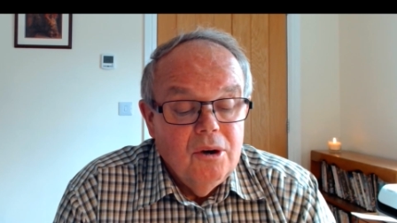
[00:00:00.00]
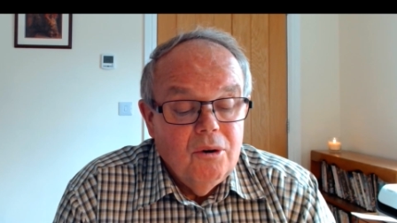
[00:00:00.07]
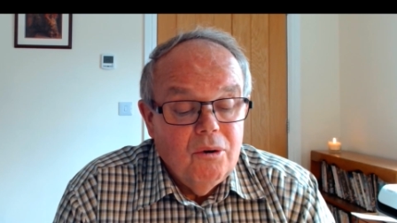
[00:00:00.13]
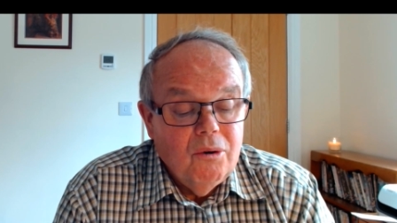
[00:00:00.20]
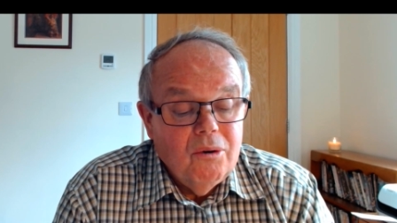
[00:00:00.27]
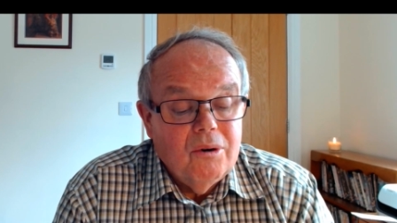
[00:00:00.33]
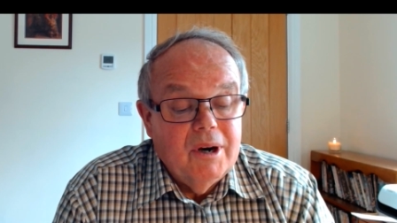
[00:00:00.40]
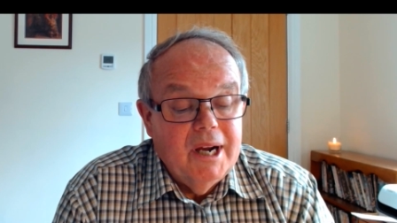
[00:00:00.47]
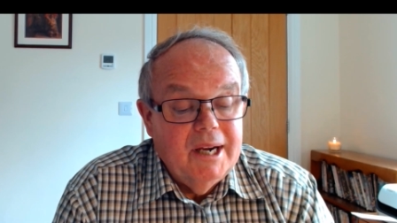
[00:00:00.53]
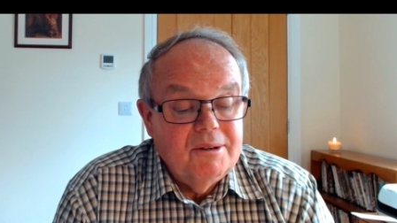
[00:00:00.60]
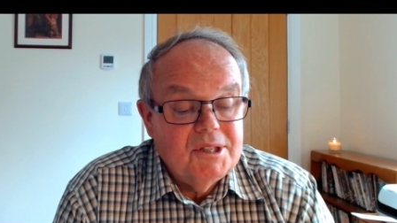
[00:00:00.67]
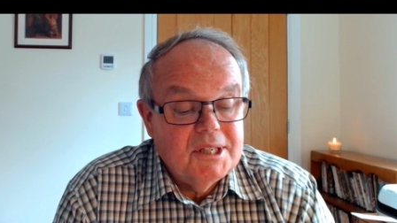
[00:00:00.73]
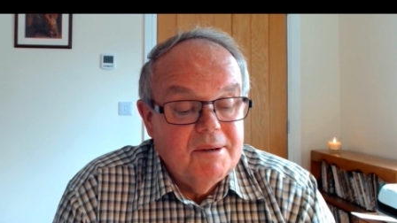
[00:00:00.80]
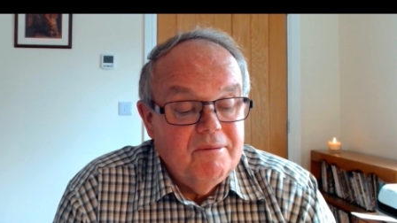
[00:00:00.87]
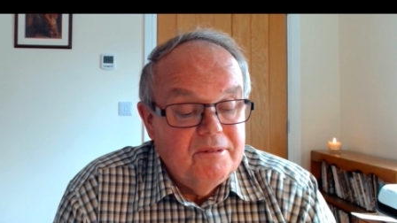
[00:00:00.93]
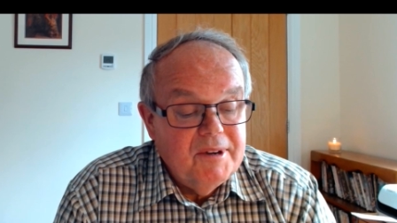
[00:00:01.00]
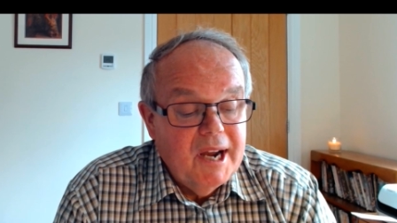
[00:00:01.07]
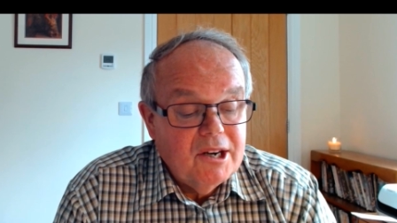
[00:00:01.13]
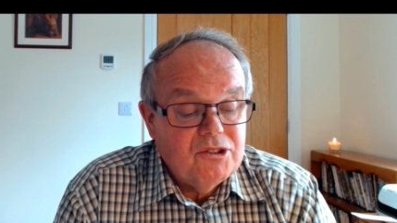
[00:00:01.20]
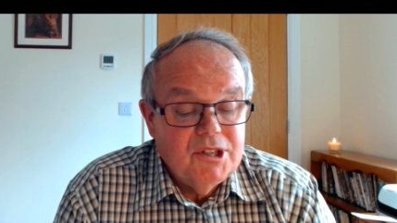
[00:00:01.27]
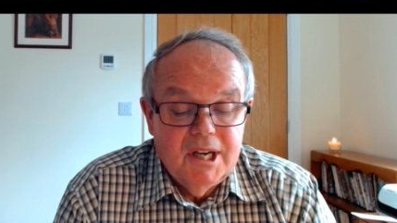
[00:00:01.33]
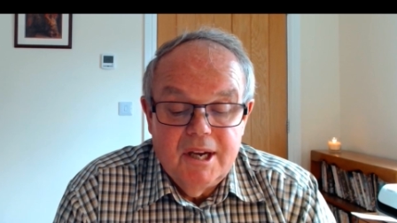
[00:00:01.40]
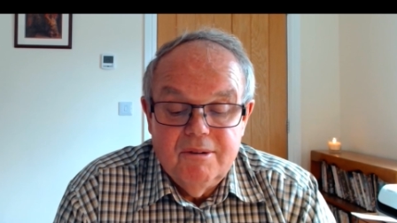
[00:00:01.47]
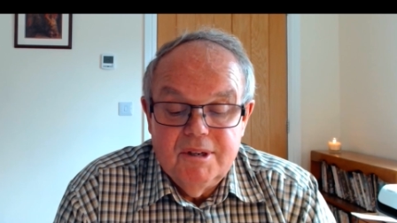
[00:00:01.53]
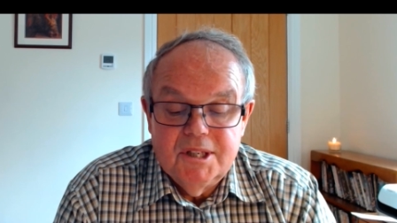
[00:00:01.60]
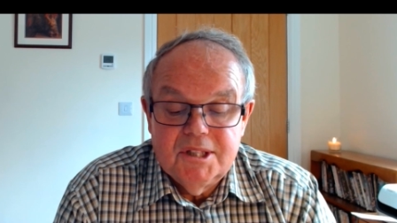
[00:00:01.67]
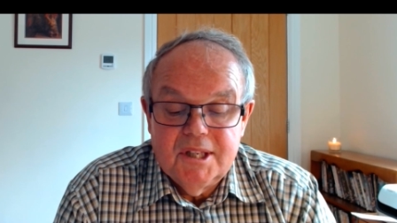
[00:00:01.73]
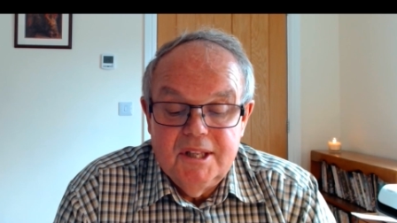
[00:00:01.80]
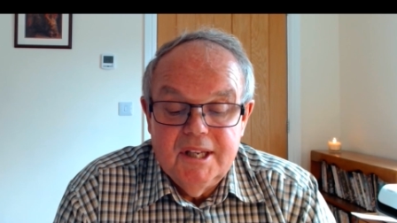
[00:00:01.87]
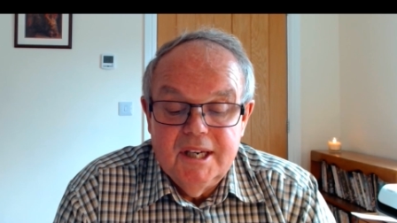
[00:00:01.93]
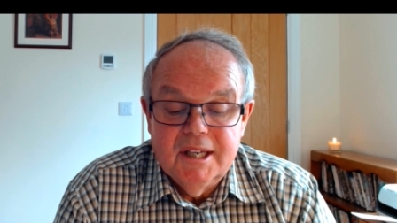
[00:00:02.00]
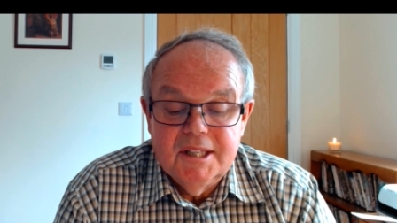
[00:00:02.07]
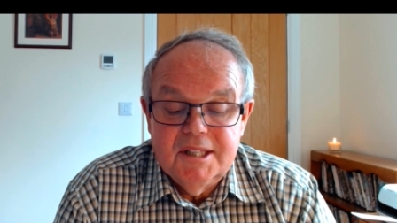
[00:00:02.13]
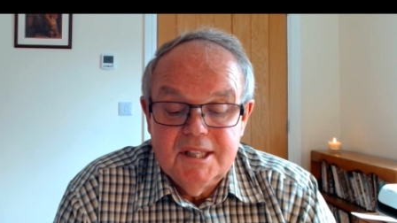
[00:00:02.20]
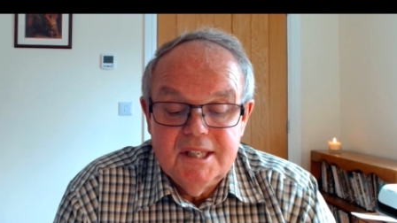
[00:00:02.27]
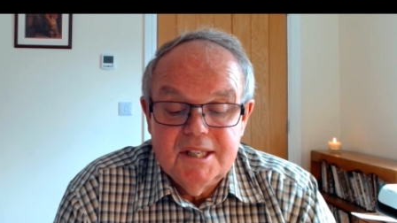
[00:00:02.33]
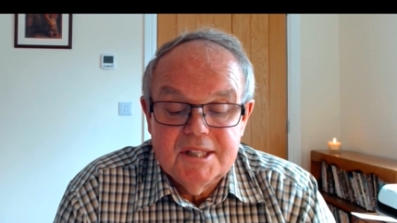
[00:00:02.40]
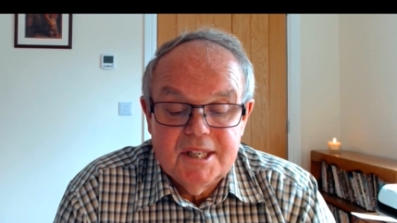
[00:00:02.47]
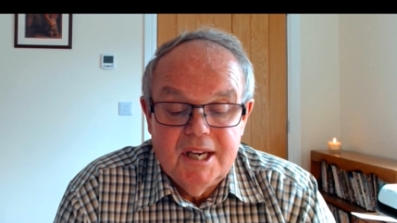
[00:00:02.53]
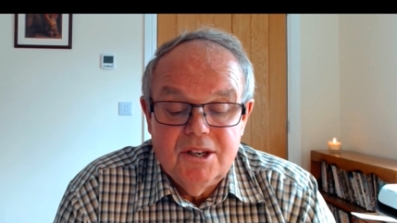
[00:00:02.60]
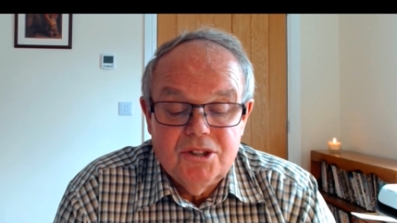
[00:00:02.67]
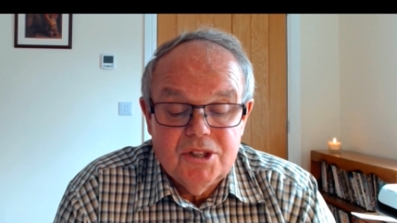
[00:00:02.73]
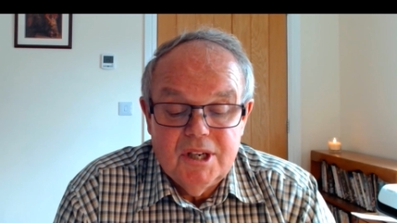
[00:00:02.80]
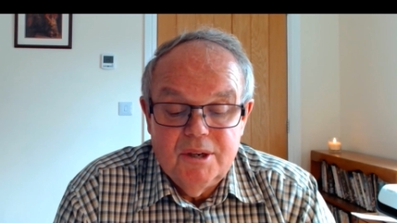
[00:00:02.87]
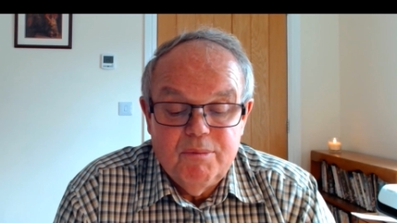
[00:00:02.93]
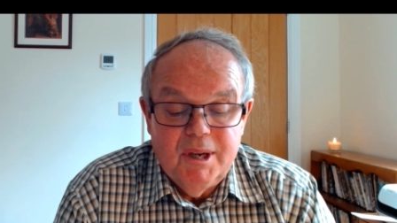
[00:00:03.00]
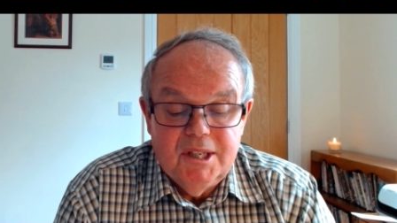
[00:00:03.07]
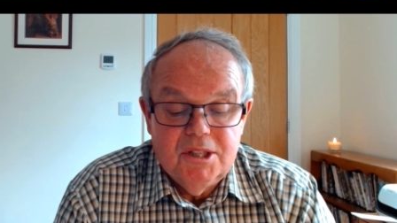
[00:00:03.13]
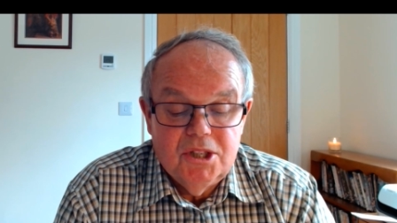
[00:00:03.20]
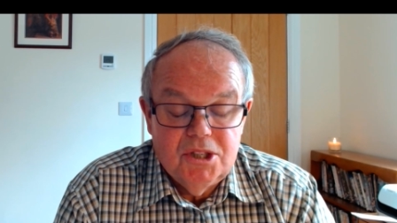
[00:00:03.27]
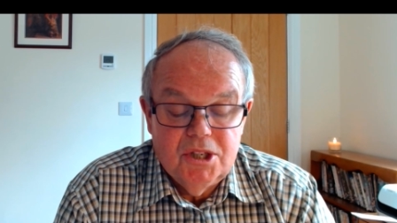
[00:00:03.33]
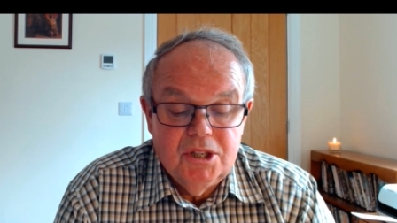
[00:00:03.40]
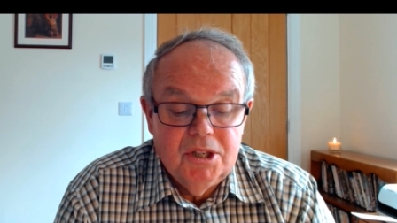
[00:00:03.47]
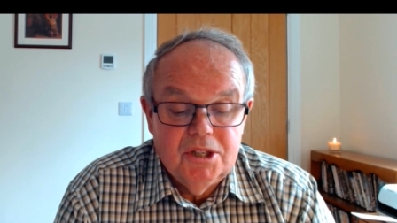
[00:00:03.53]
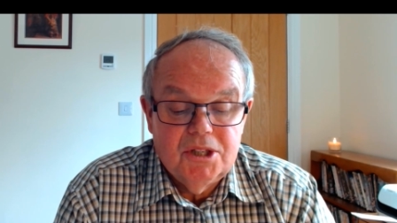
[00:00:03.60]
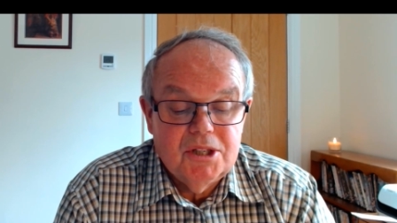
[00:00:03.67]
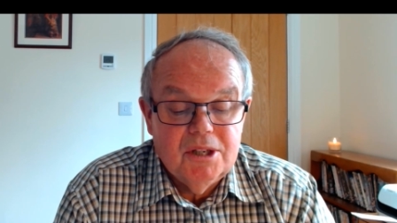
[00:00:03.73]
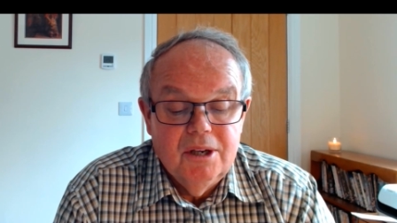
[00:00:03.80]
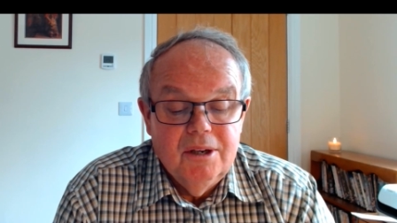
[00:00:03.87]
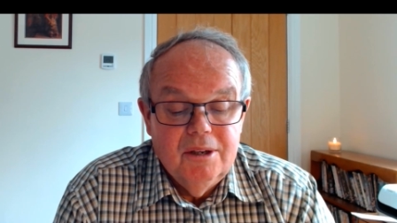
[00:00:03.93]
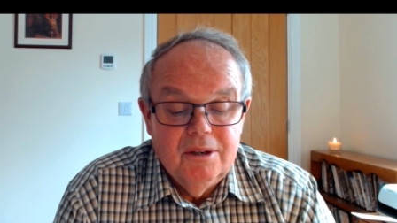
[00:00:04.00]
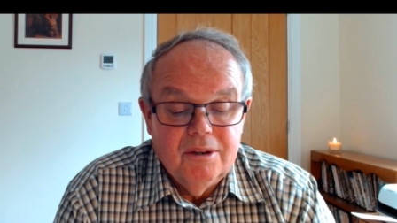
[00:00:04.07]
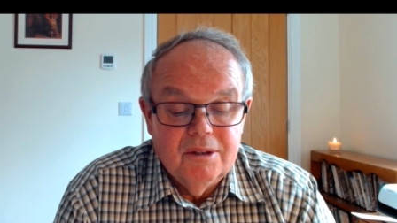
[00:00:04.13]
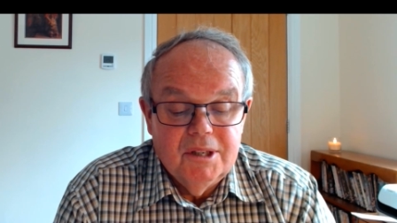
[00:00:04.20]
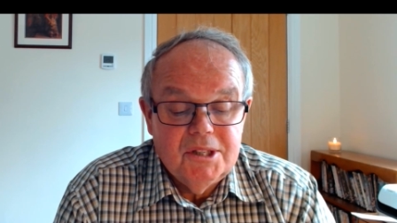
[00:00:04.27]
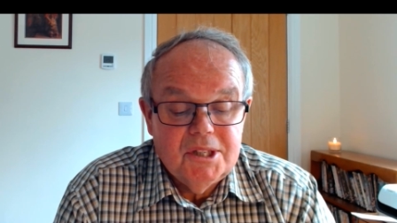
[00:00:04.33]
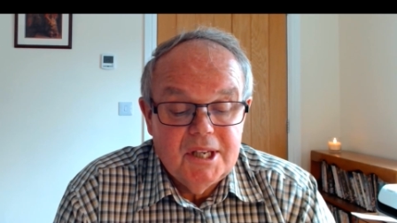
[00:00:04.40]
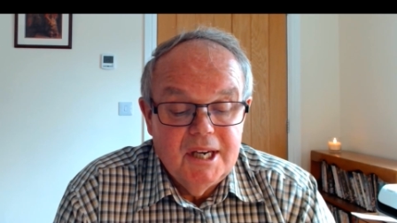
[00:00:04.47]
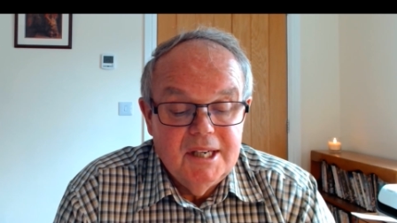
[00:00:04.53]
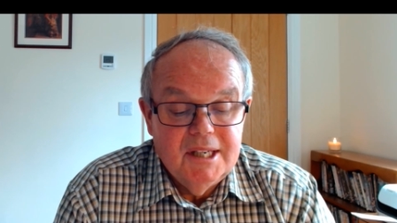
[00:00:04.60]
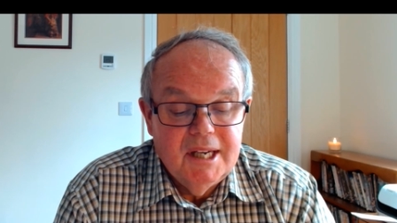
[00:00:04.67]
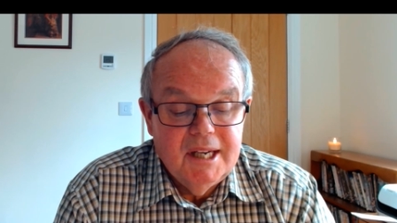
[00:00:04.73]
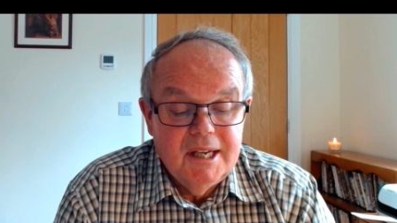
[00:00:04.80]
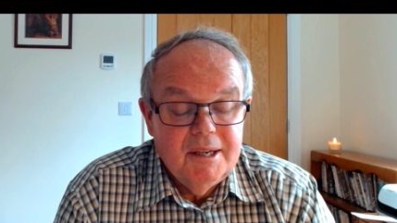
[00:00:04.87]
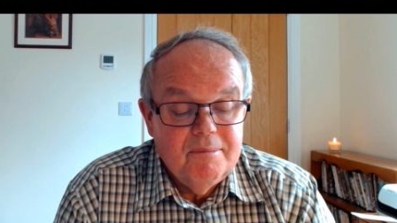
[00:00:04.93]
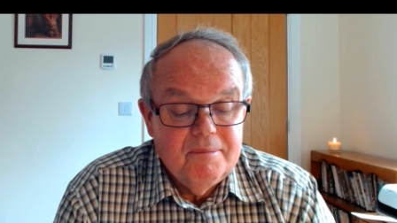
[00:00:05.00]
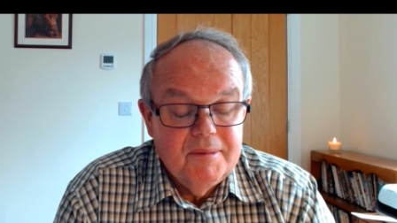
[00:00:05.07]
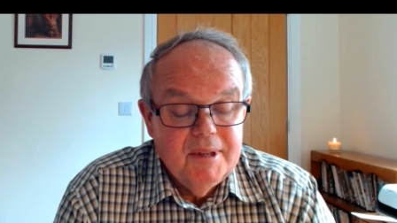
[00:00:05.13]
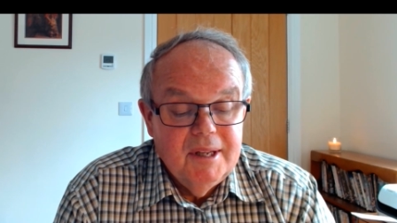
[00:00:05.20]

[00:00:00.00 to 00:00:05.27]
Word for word: Or how some factory owners in the 19th century went to church on a Sunday